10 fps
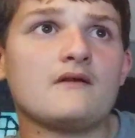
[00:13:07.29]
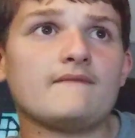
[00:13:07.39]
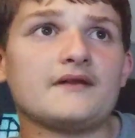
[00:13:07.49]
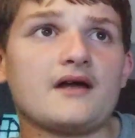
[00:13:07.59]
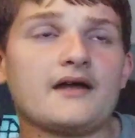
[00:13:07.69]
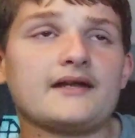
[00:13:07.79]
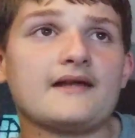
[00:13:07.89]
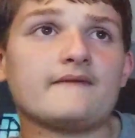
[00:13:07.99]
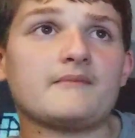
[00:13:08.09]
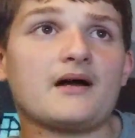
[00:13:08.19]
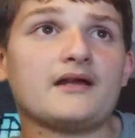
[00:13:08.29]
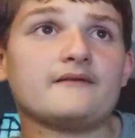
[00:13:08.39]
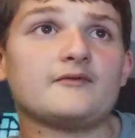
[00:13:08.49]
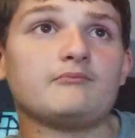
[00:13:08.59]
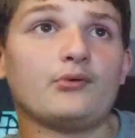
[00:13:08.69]
The Nyan had the body
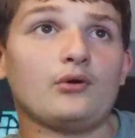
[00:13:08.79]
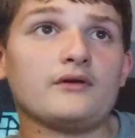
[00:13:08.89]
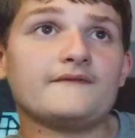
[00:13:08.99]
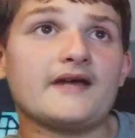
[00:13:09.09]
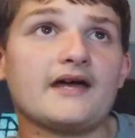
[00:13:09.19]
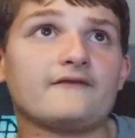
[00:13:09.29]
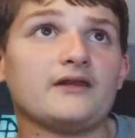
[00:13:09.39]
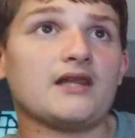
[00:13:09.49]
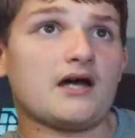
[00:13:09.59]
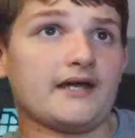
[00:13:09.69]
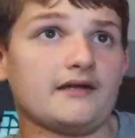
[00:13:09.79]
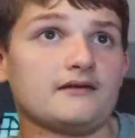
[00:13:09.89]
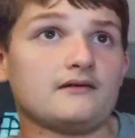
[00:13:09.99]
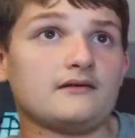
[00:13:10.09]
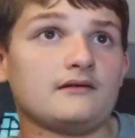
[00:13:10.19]
of a bull and the head of a
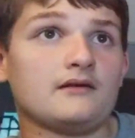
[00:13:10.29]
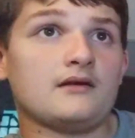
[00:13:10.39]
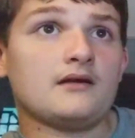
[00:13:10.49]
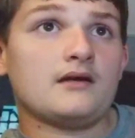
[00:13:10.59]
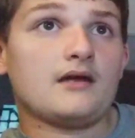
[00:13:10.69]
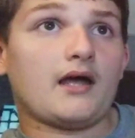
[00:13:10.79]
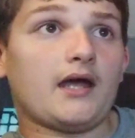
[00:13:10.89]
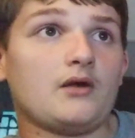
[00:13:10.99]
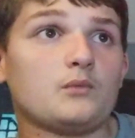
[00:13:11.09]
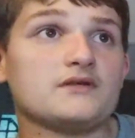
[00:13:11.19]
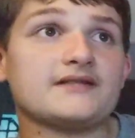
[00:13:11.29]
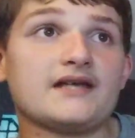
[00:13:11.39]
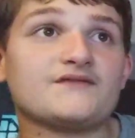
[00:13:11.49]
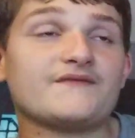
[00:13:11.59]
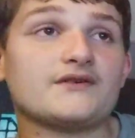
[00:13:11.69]
lion, and was
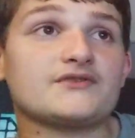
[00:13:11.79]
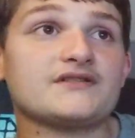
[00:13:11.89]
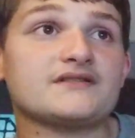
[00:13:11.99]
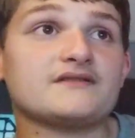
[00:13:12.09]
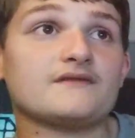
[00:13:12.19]
as ferocious